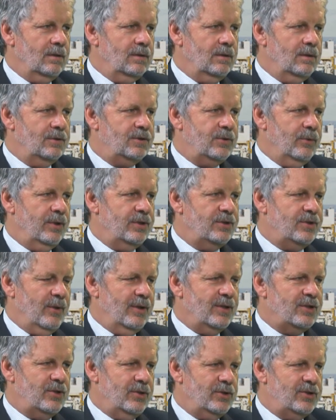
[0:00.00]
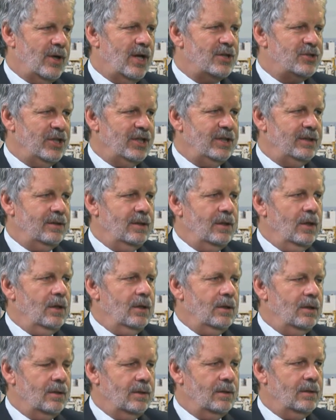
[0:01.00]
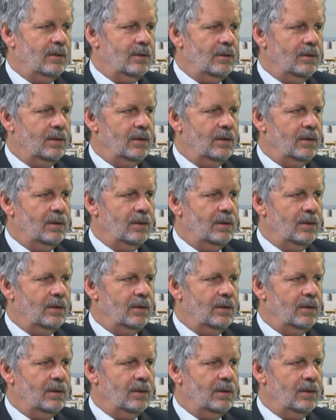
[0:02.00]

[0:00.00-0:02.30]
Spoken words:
Well, do you mean onshore?